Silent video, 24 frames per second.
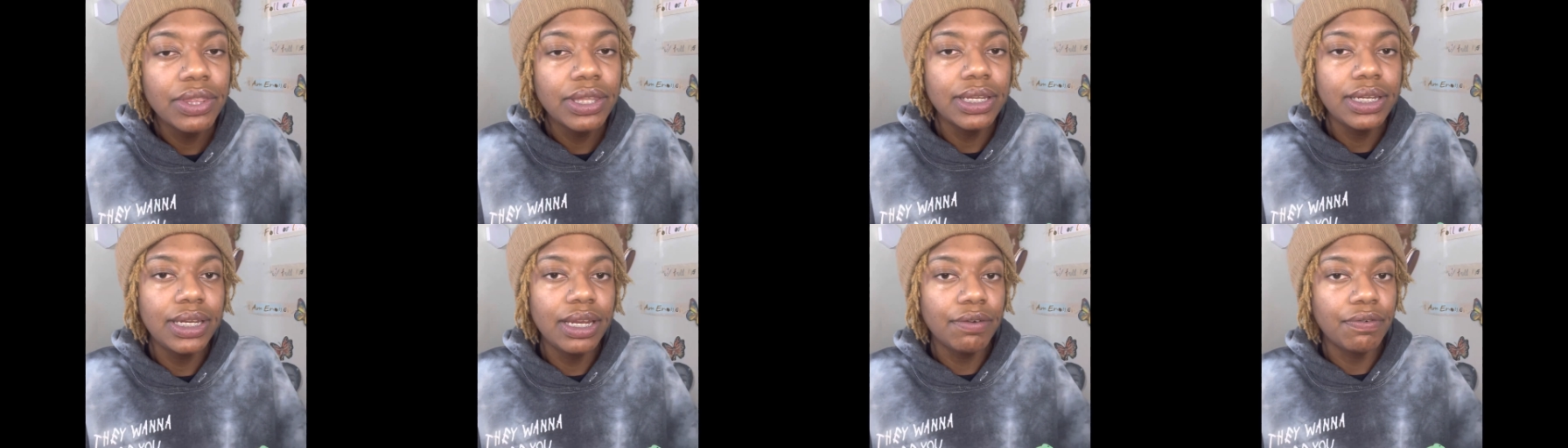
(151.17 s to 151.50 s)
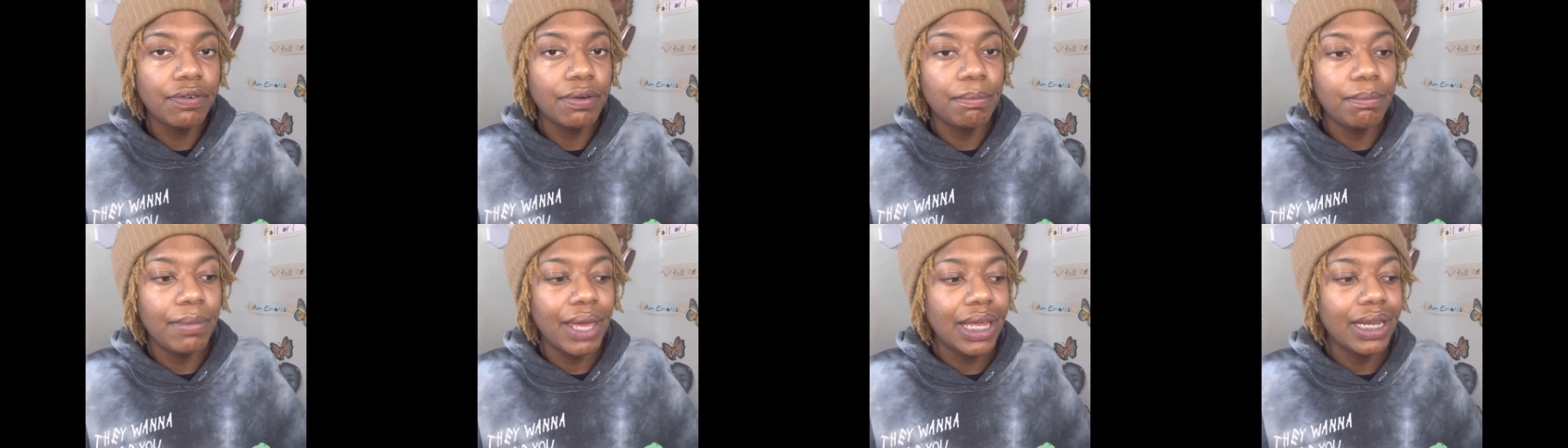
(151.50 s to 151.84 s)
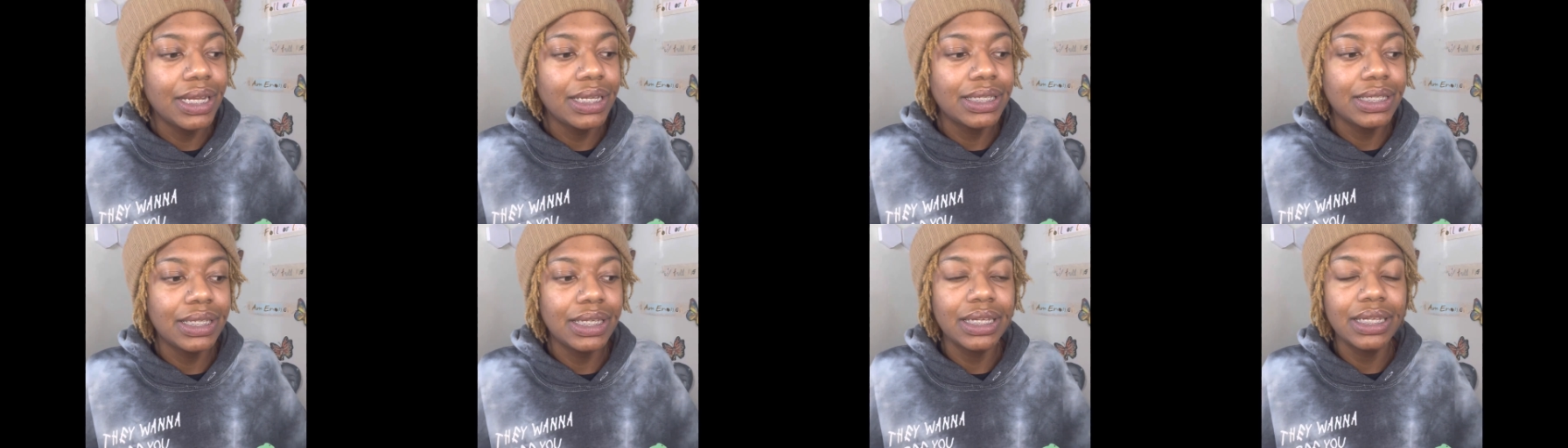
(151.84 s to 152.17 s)
the different
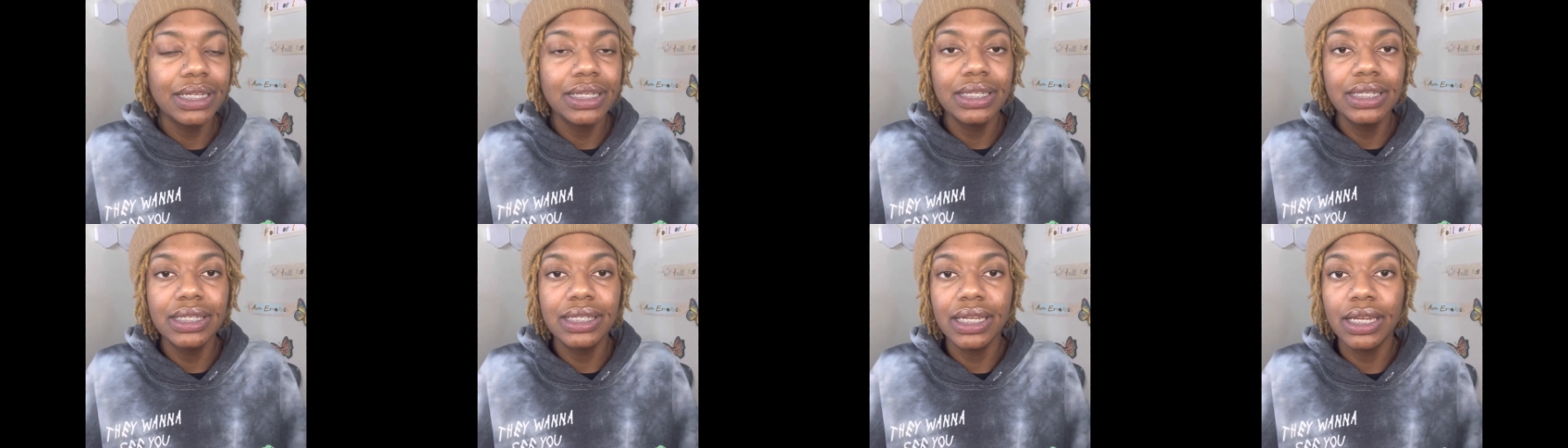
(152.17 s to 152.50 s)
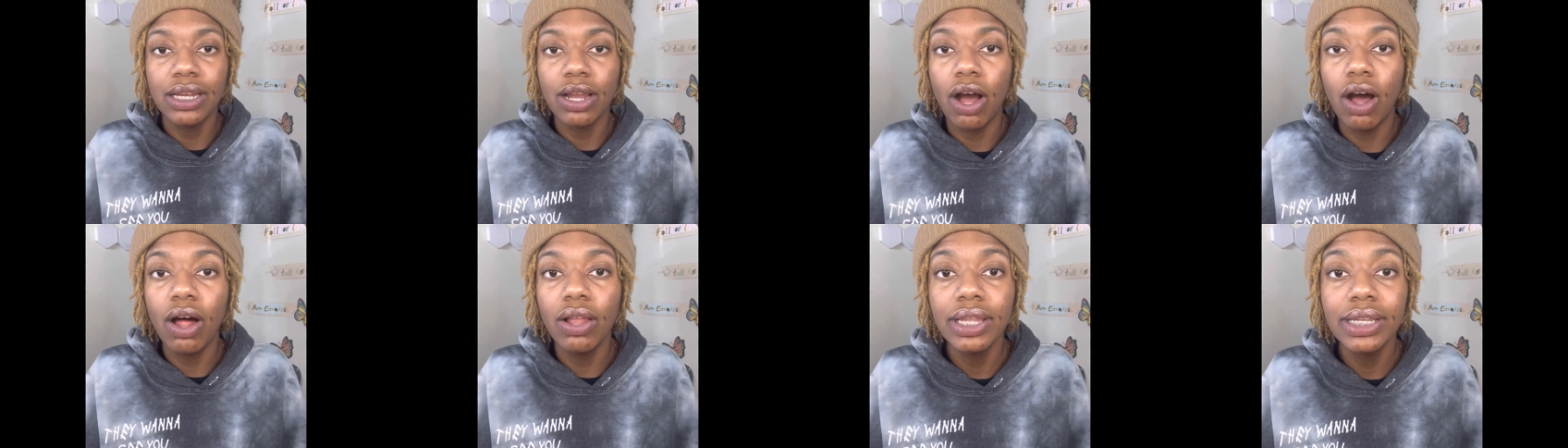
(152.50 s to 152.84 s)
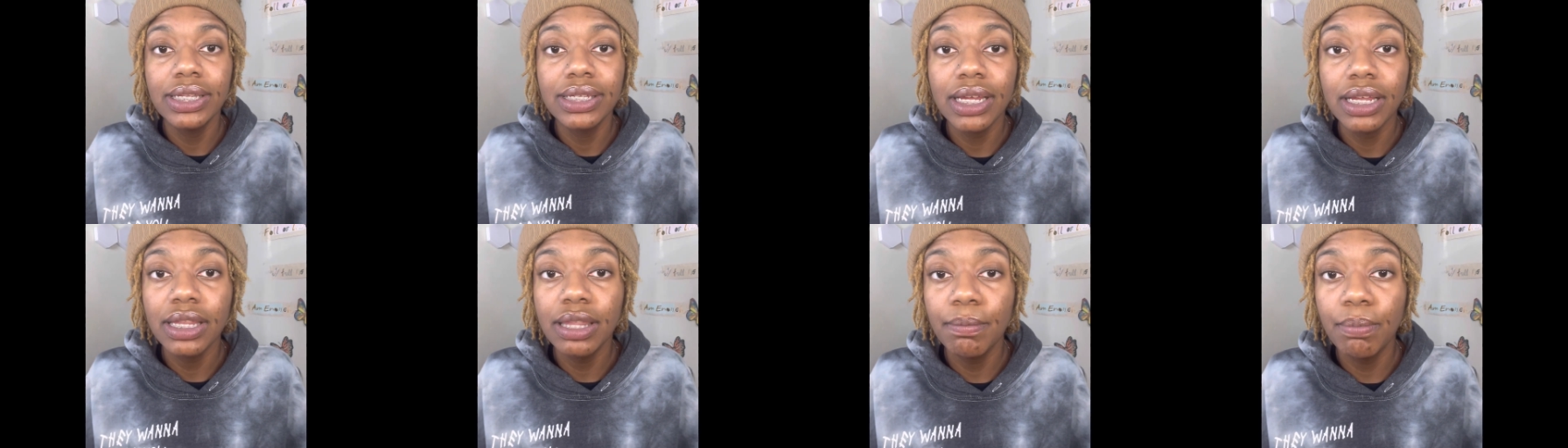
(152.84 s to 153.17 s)
medicines and all
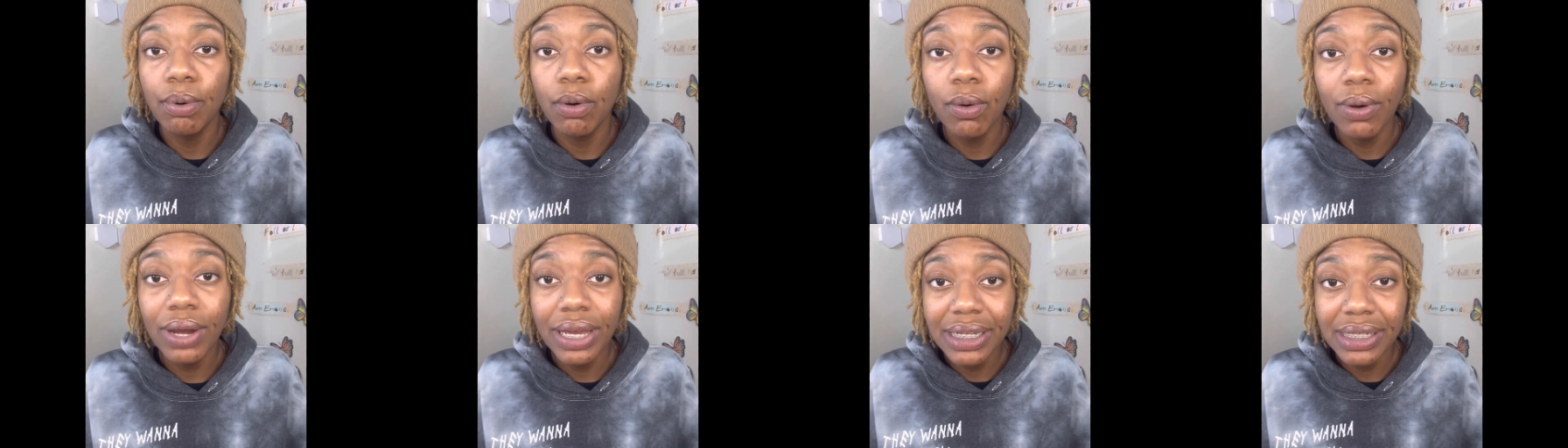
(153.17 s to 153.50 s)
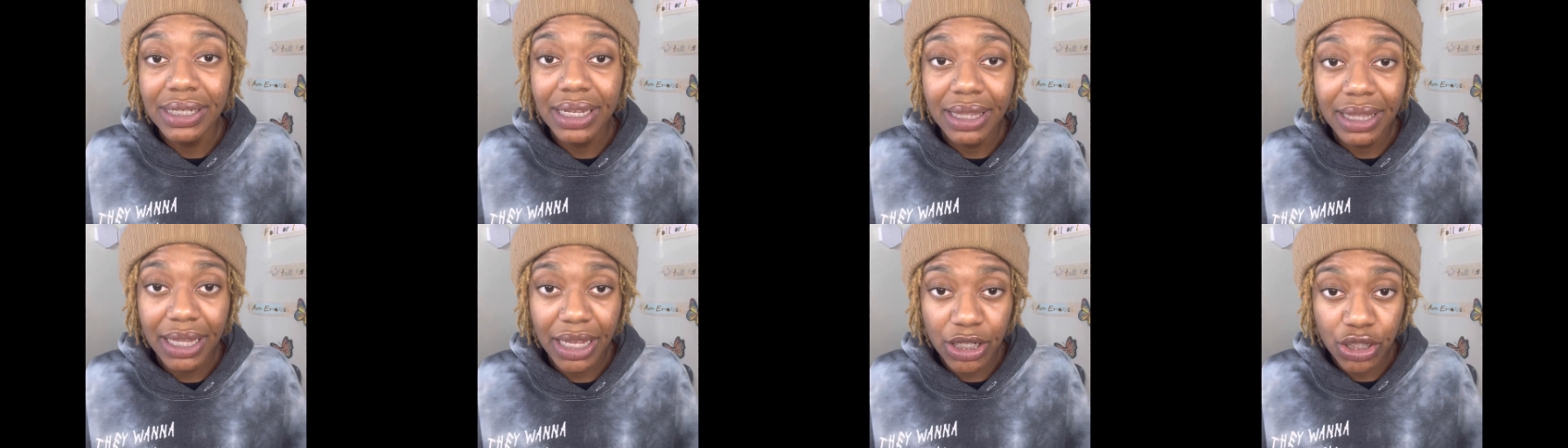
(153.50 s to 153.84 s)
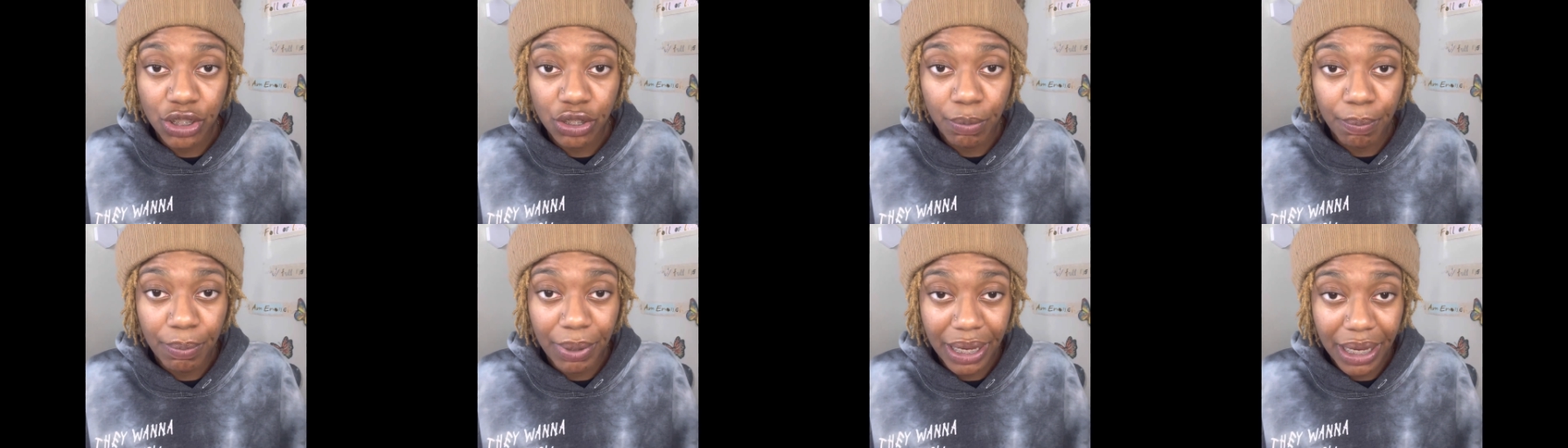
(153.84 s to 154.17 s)
this other poison that
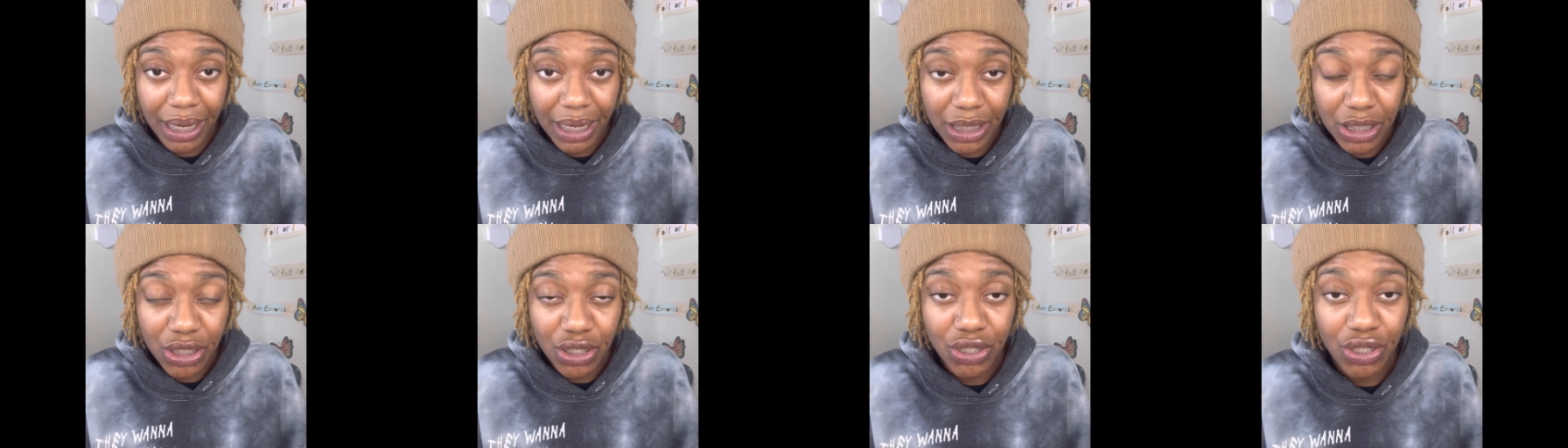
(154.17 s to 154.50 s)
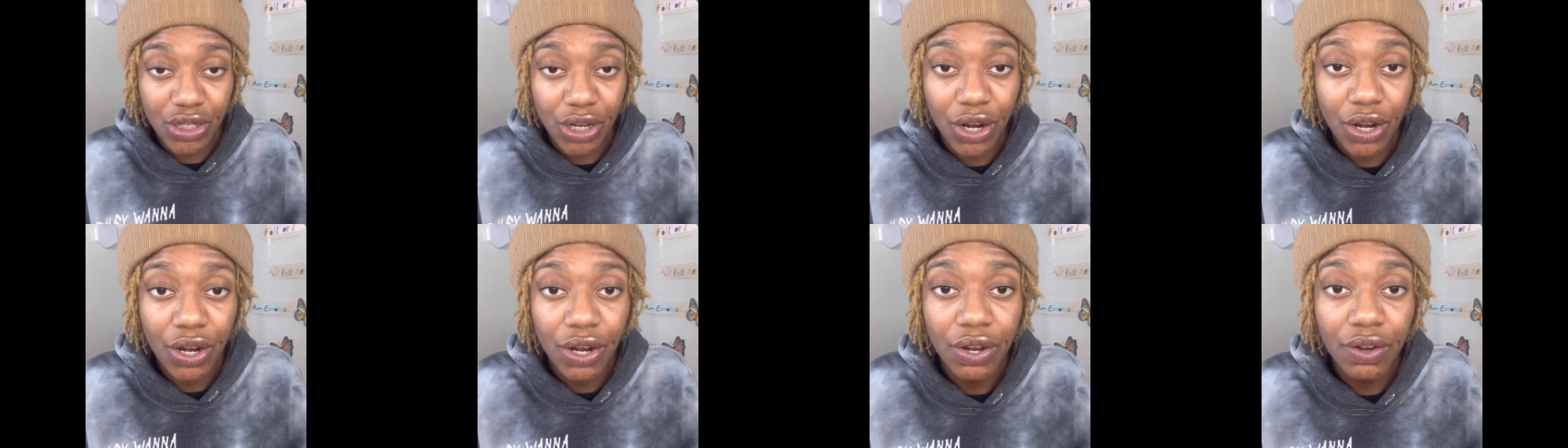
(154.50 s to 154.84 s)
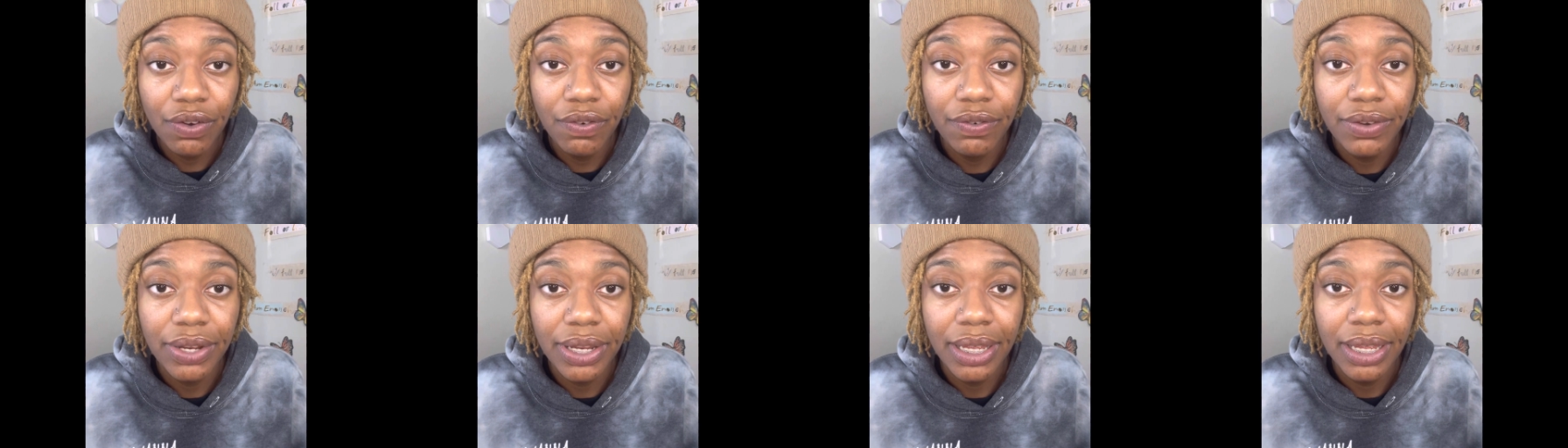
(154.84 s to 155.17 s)
you're being
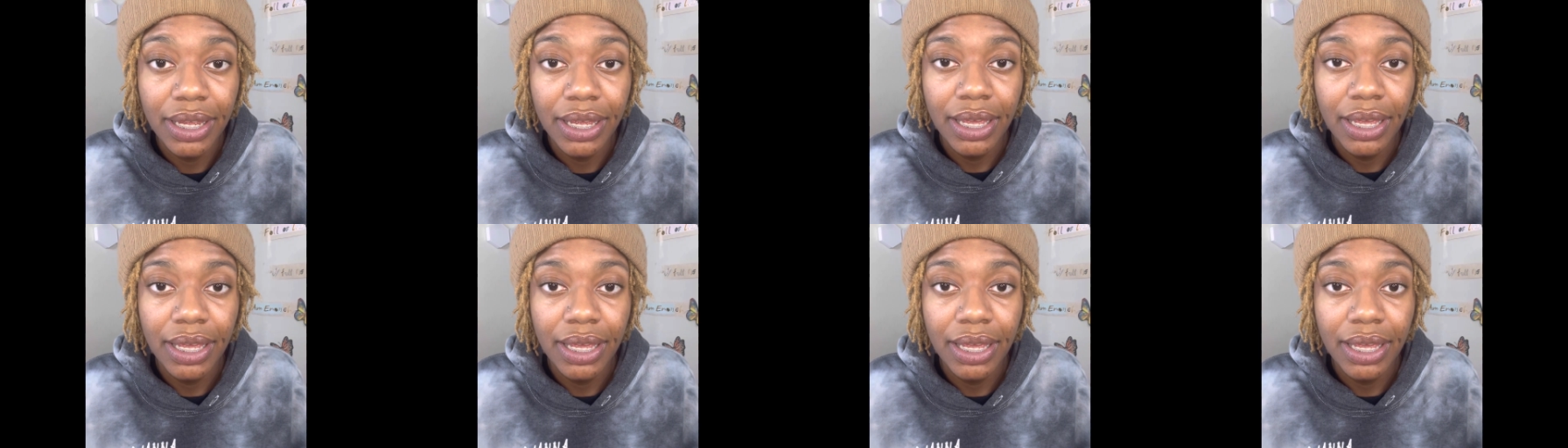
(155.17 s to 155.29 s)
served,